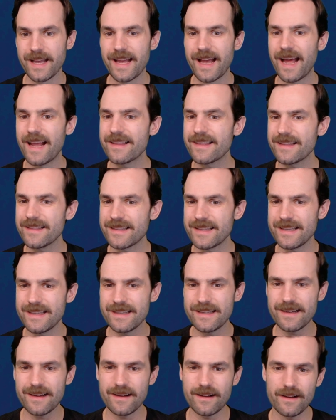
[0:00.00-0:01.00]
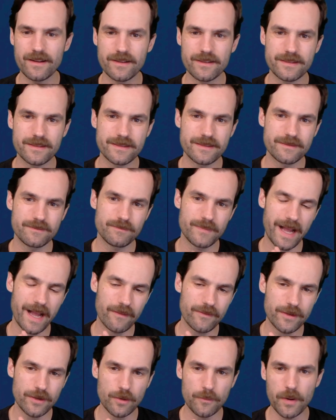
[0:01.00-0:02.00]
I think the
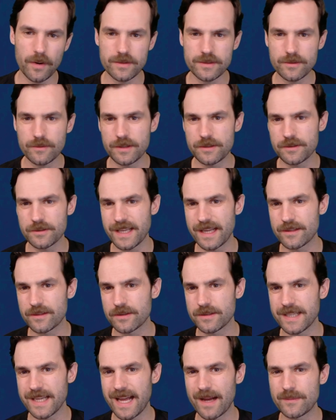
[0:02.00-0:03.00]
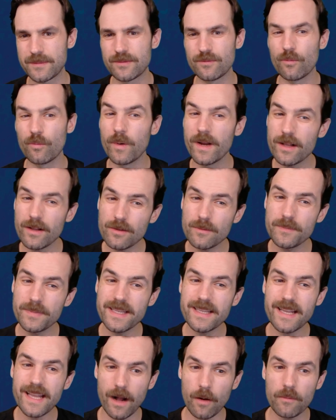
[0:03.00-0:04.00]
having your opponent's creatures enter tapped will
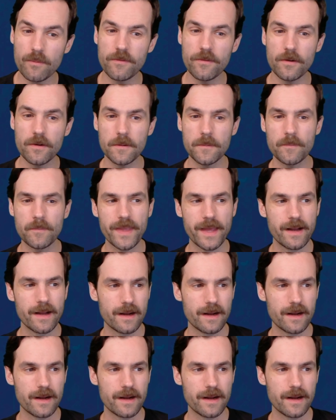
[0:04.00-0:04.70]
be helpful.